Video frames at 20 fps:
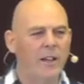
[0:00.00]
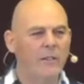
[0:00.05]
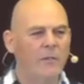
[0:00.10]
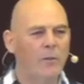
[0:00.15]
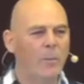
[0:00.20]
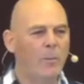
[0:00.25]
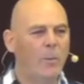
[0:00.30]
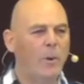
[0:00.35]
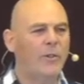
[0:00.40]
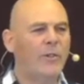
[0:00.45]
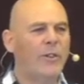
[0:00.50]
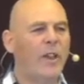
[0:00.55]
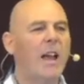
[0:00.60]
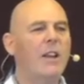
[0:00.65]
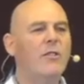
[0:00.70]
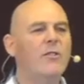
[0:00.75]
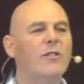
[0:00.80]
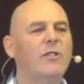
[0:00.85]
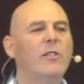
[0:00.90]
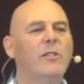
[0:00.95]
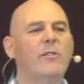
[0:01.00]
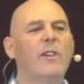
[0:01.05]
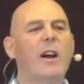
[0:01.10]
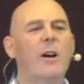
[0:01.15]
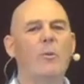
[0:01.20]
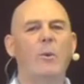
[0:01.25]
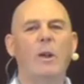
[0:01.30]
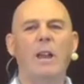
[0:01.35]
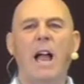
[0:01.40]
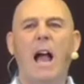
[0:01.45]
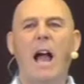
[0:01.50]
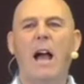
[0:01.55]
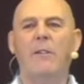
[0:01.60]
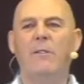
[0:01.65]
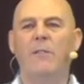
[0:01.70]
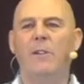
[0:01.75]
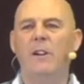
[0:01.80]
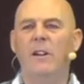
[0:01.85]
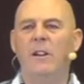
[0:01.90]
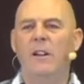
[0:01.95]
the potential that we have,